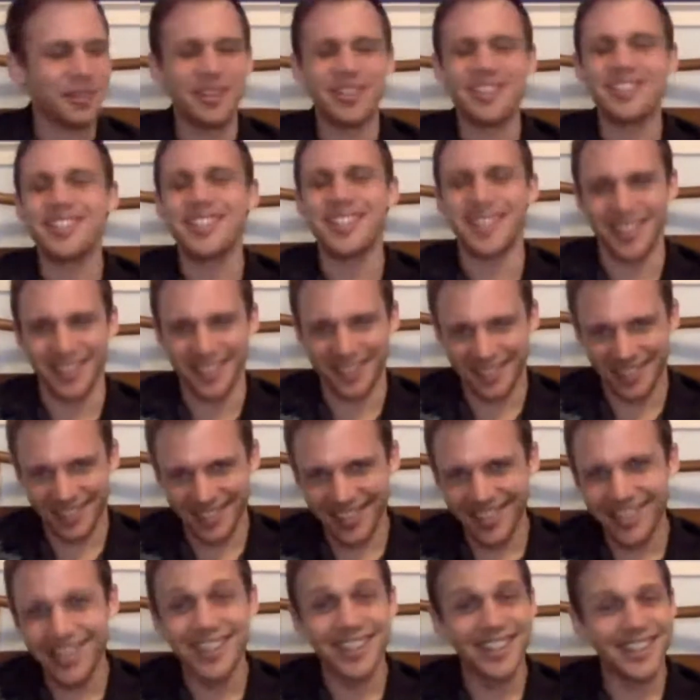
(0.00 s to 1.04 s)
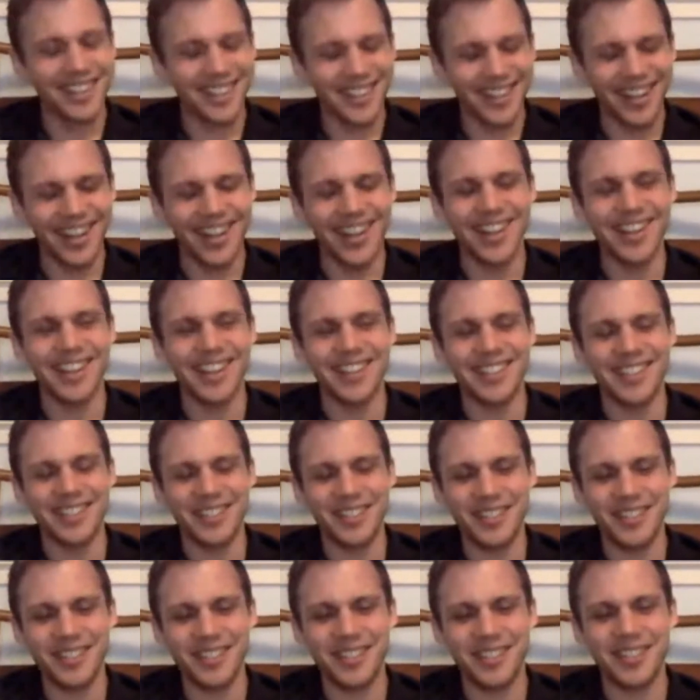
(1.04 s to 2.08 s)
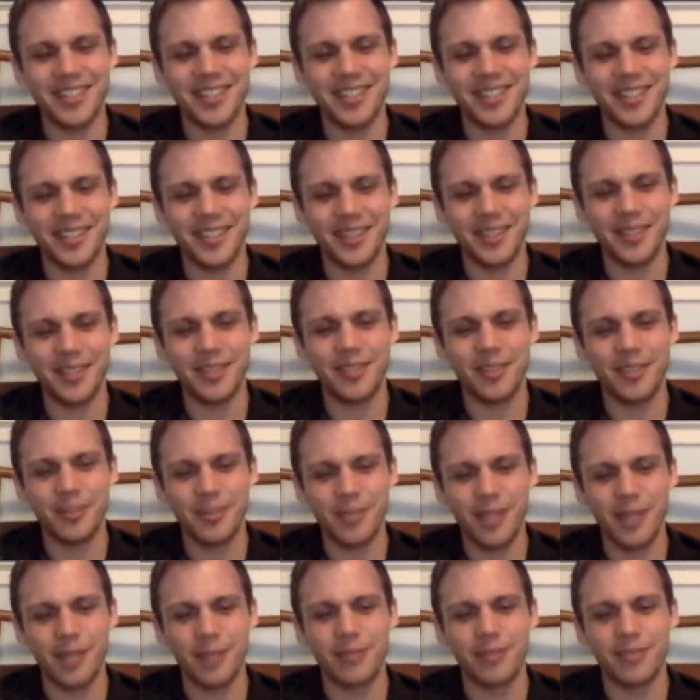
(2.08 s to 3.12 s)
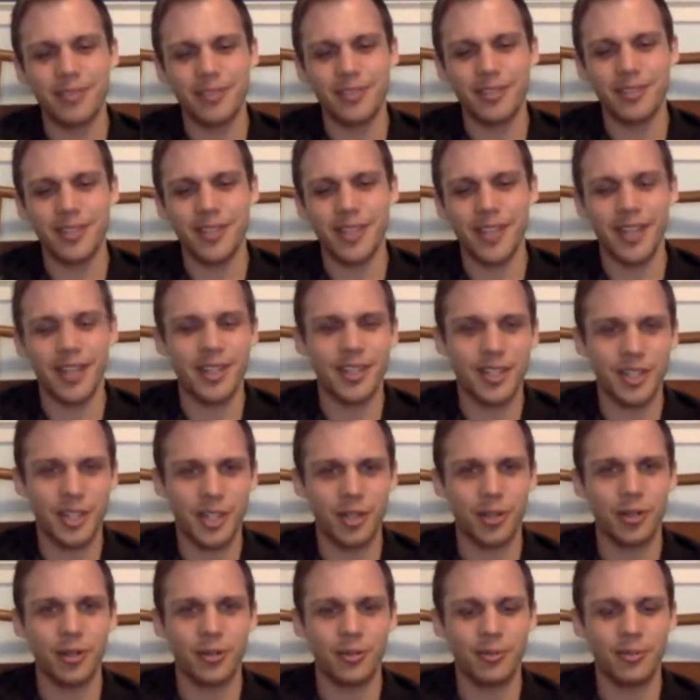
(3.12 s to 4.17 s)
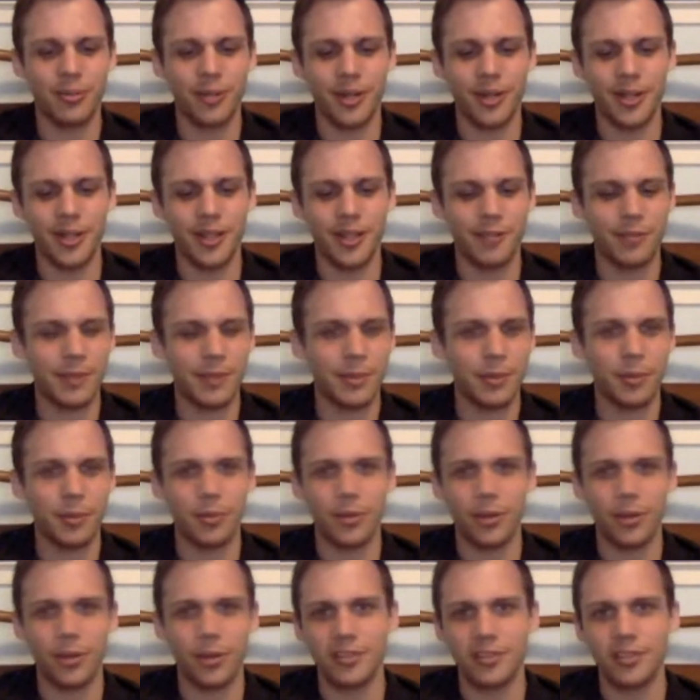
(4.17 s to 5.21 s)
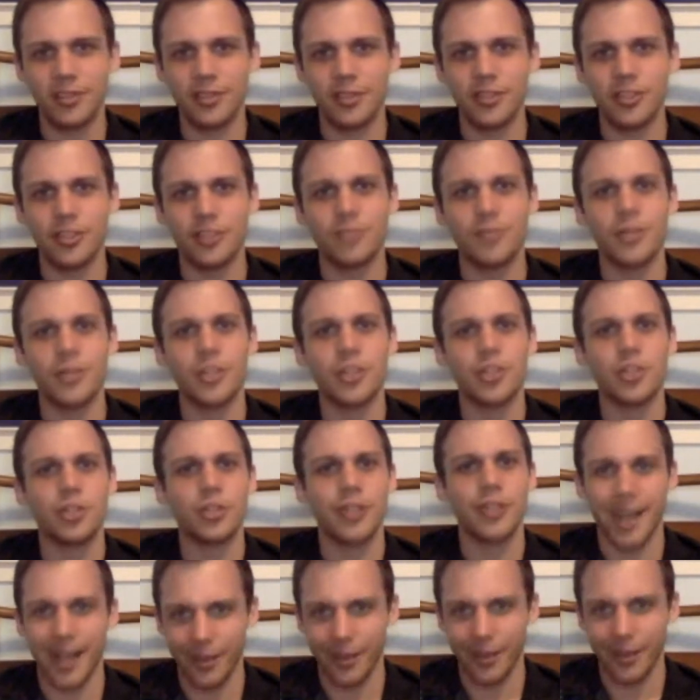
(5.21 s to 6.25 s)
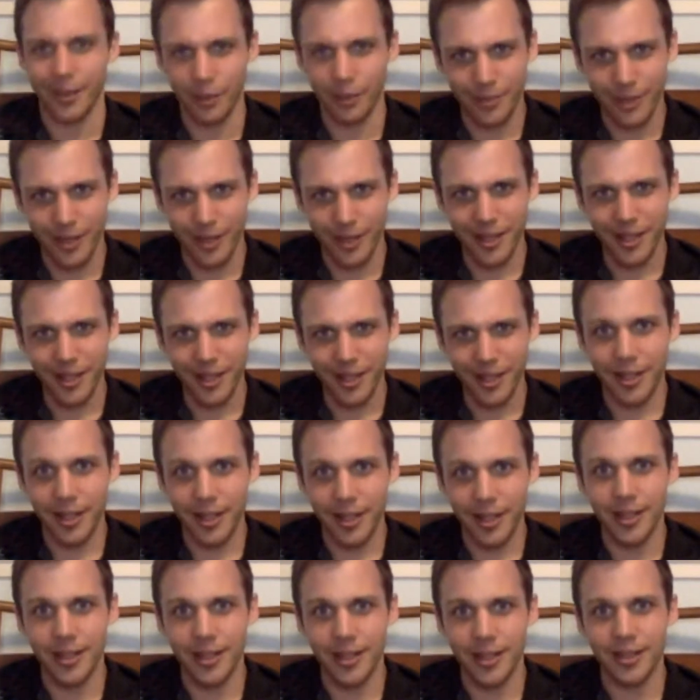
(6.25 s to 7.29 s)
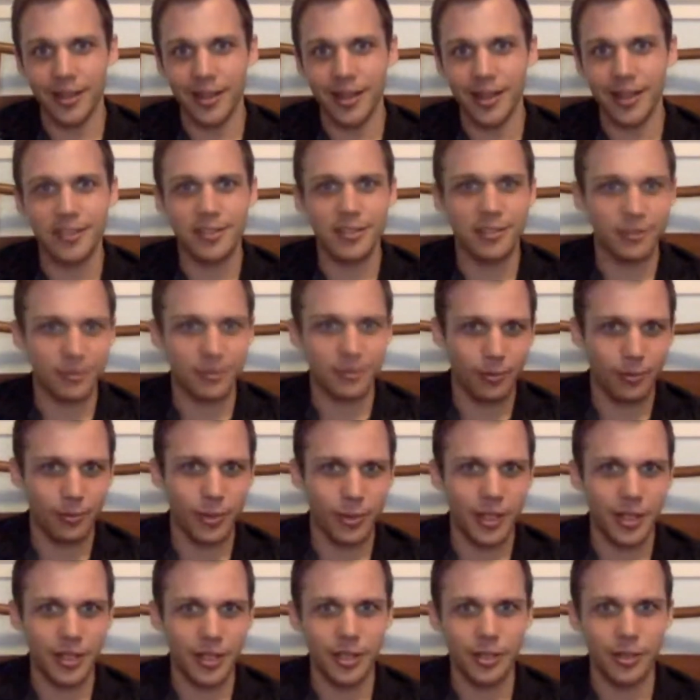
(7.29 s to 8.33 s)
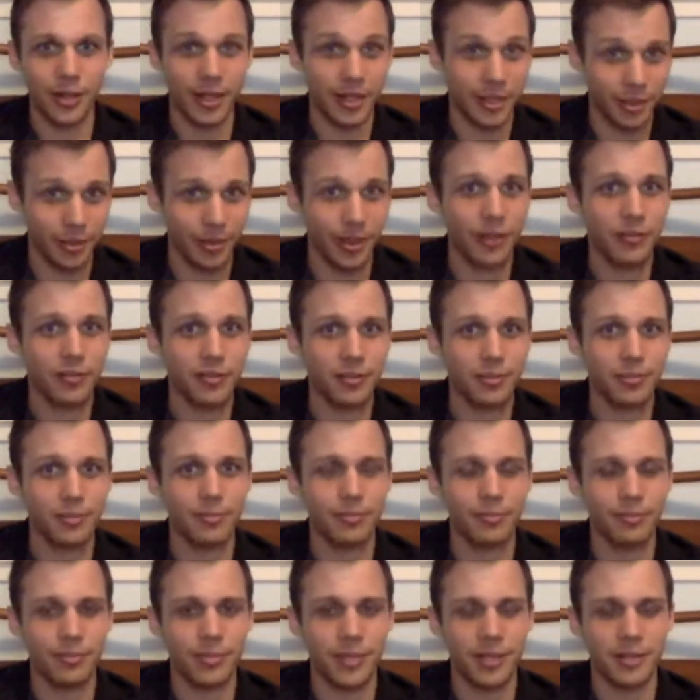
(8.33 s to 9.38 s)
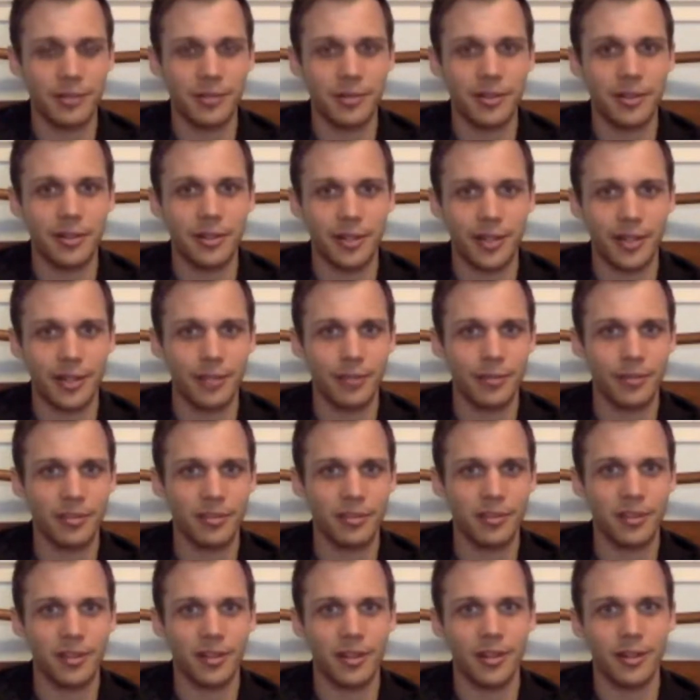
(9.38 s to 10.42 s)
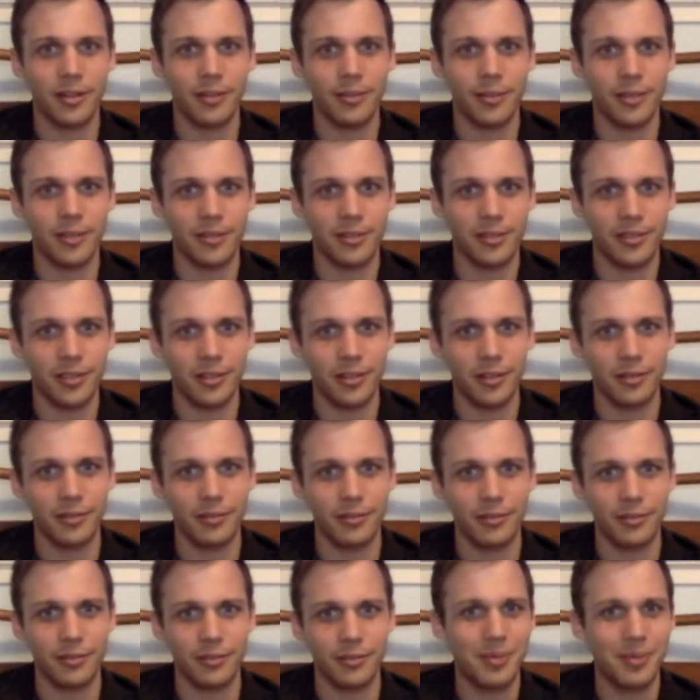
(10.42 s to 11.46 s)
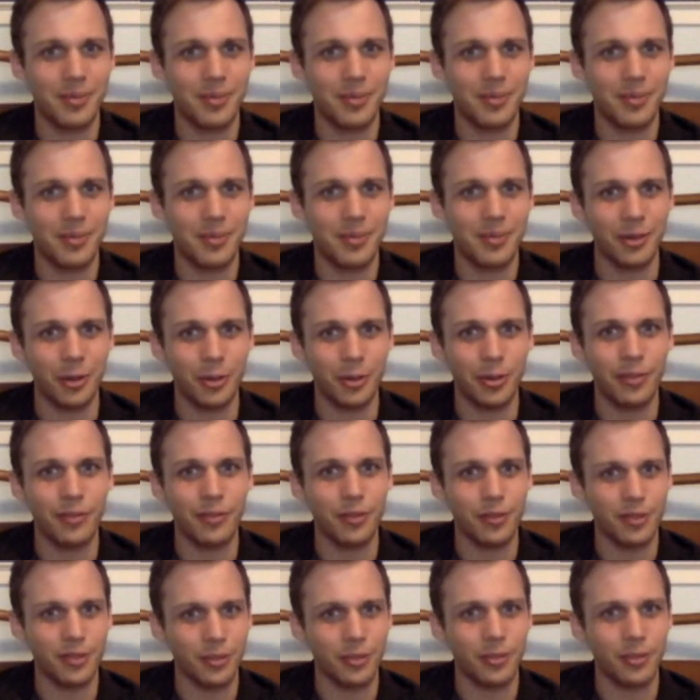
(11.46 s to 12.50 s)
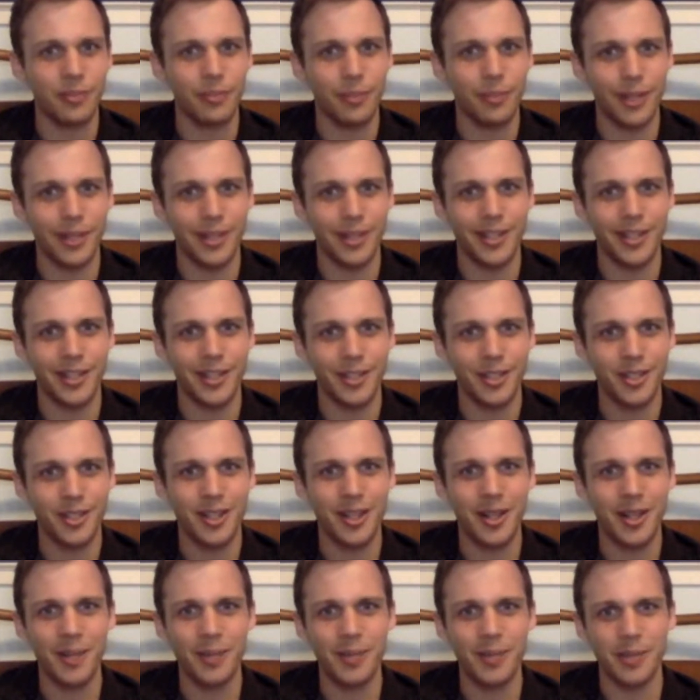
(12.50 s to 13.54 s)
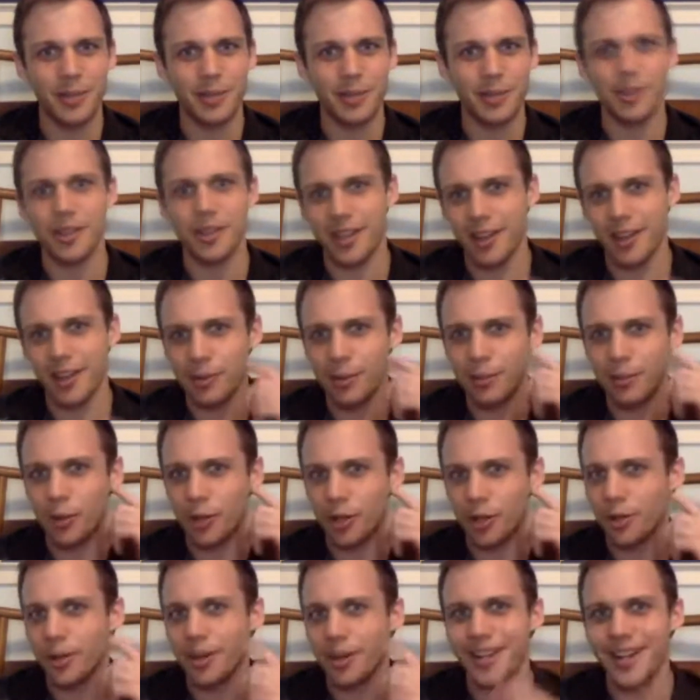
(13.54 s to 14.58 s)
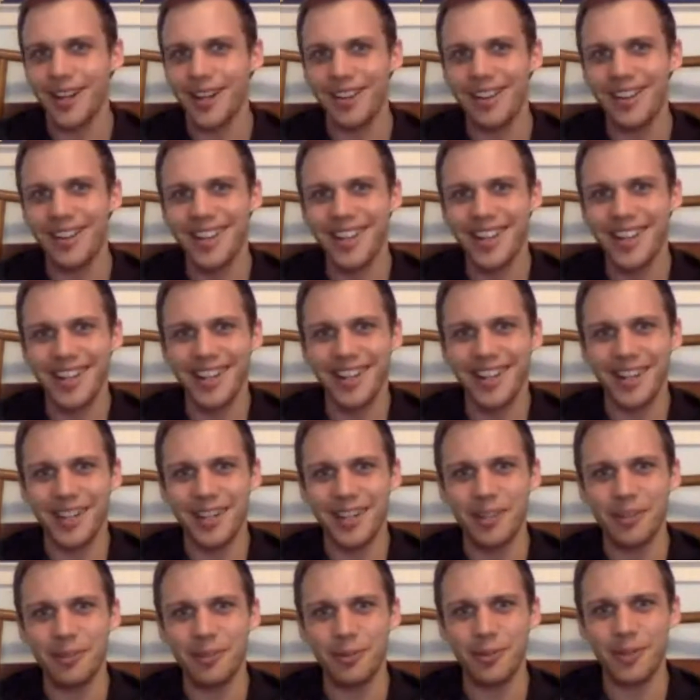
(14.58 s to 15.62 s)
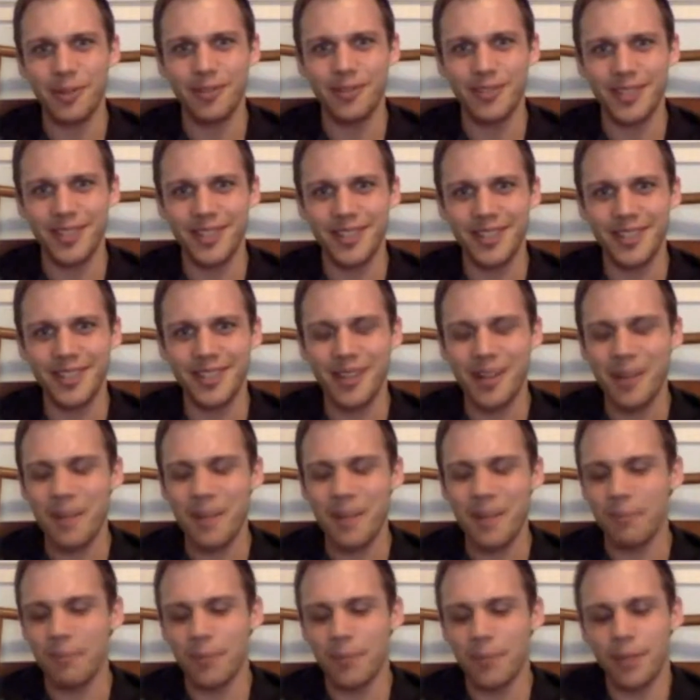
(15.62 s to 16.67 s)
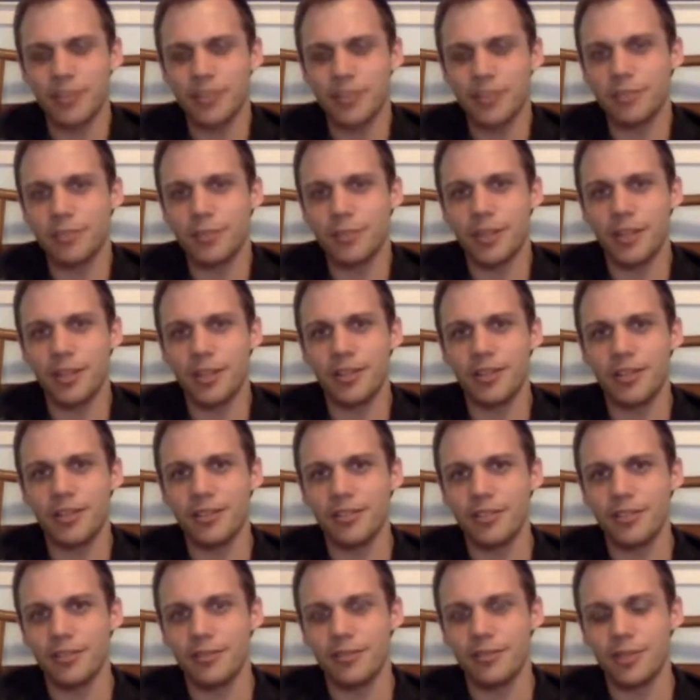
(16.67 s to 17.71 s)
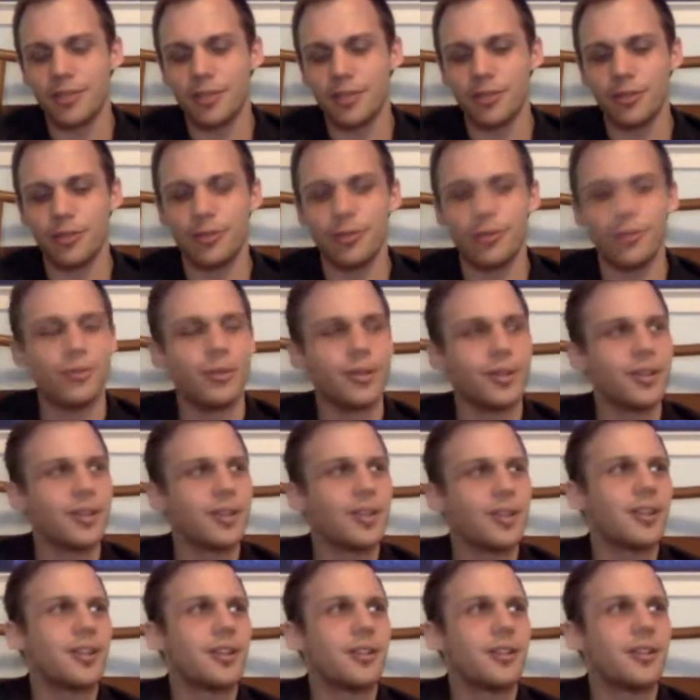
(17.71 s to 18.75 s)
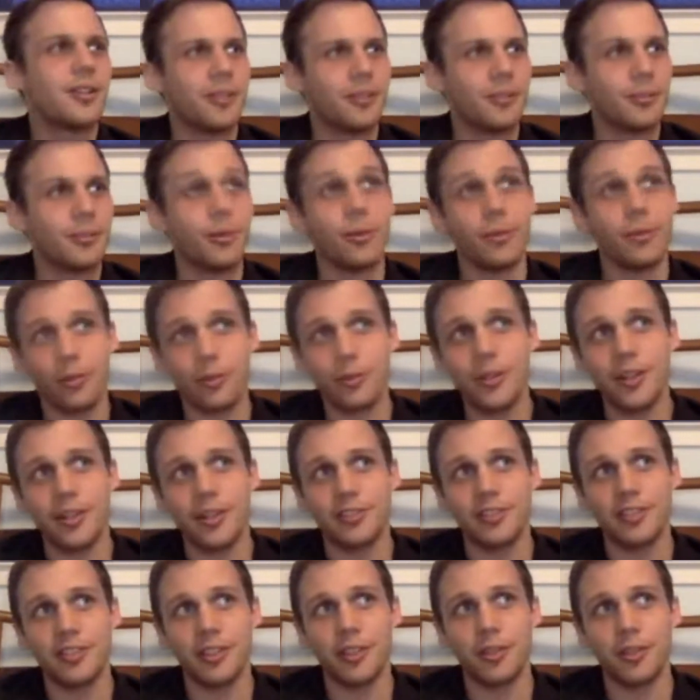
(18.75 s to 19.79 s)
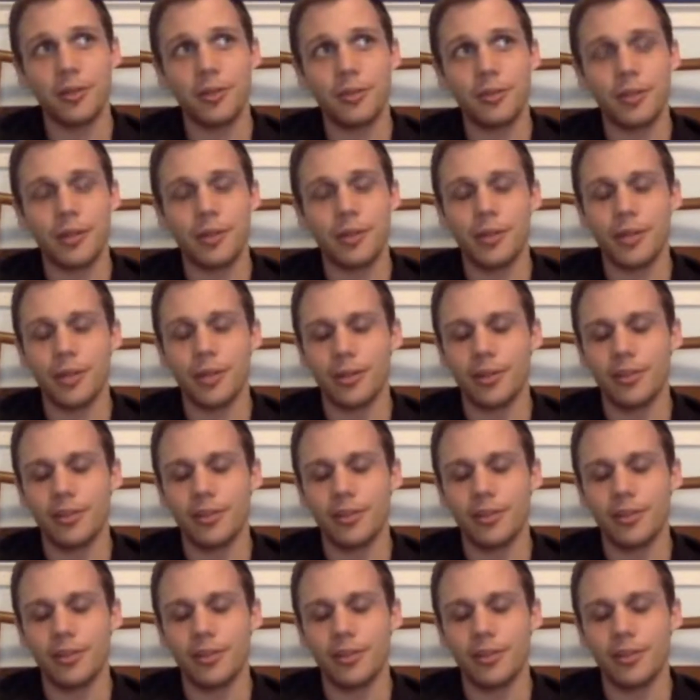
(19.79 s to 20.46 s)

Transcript: receipts, and uh, sometimes you can't show them, but if people press you, just make sure you have them. And that's what I do. I do have some big claims because um, they don't maybe sound normal for someone of my age. Typically, they have a bit more gray hair uh, when they've done it, but it's just because two well, three, I'd say three primary